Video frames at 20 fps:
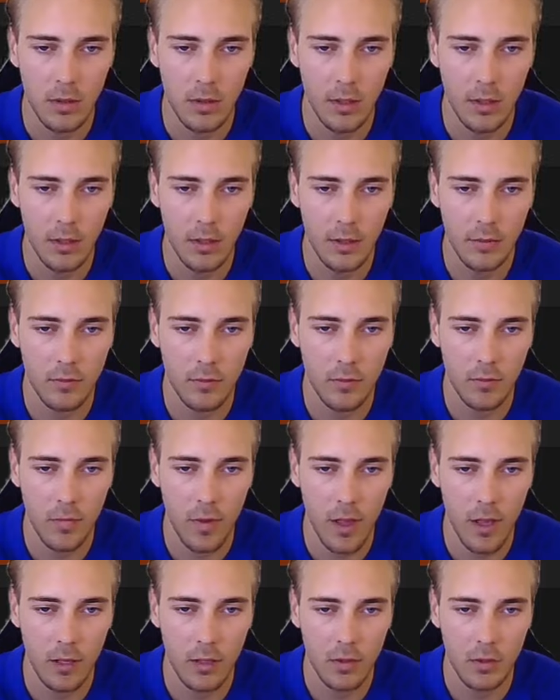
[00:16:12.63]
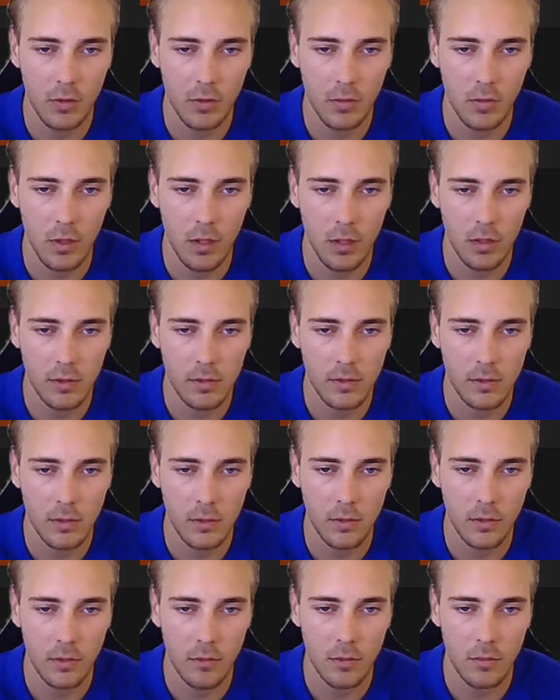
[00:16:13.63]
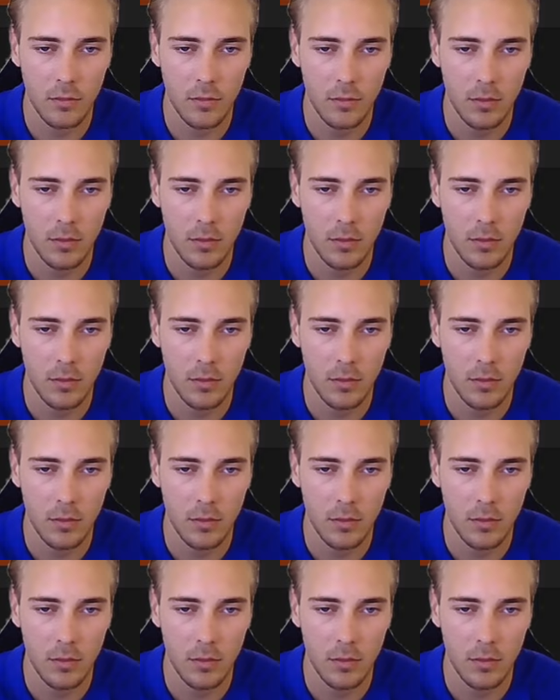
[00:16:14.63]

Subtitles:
I give the value here, so